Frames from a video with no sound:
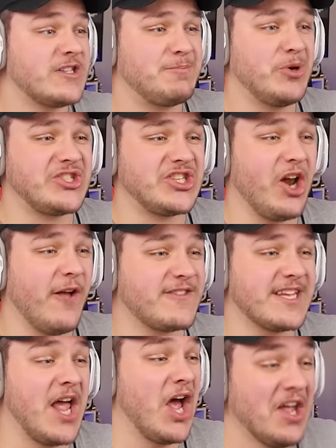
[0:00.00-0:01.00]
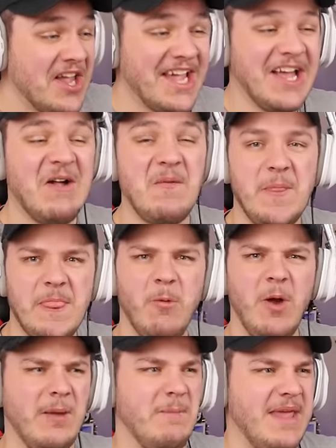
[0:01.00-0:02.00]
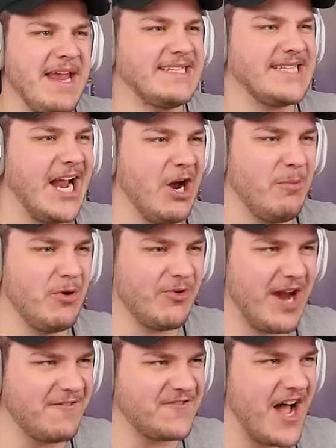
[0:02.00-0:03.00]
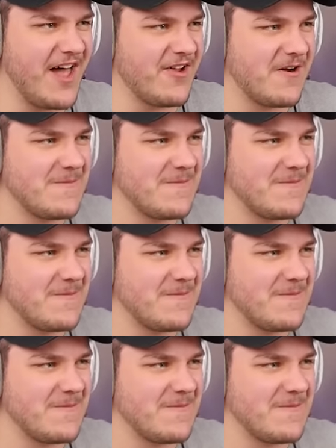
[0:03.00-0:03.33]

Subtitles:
just pushed it off the... What a mean, terrible grandfather!